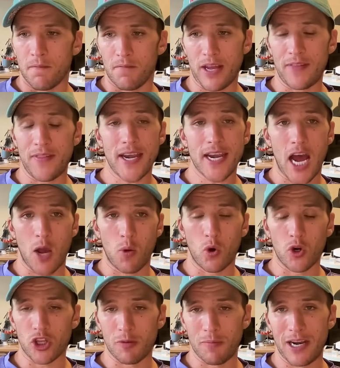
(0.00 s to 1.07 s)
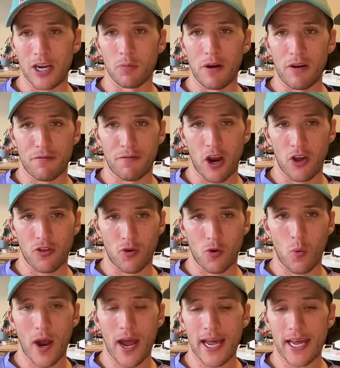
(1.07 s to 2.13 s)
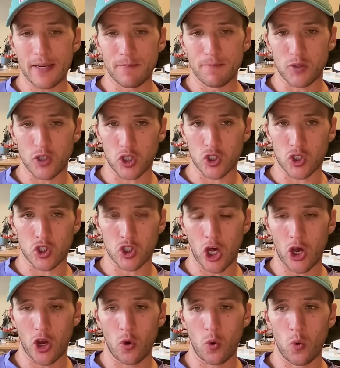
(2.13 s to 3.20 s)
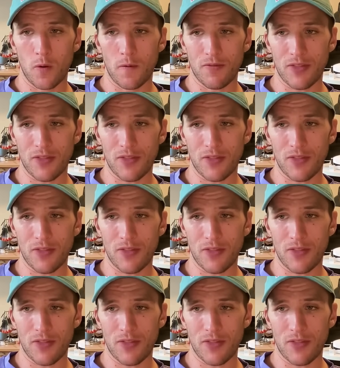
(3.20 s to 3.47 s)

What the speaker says: And then, I wanted them a little bit further away just so